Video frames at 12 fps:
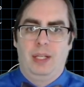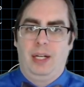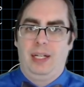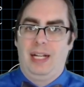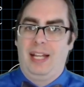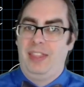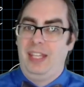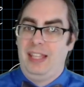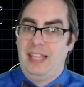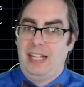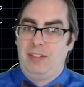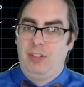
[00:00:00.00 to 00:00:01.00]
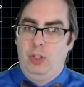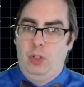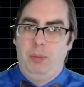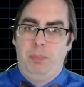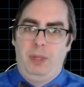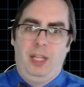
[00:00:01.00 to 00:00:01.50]
Right? I think that's a
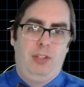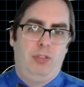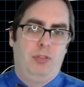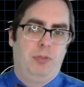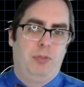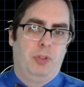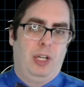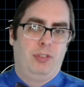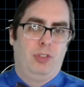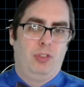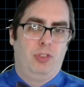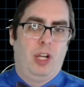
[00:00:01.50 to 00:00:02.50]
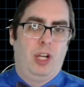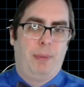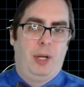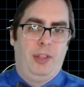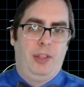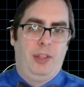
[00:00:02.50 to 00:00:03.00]
good place for us to stop
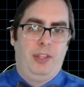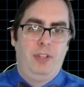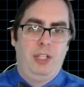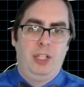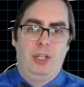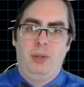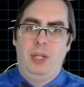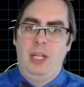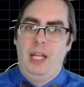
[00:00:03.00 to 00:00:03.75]
on this video.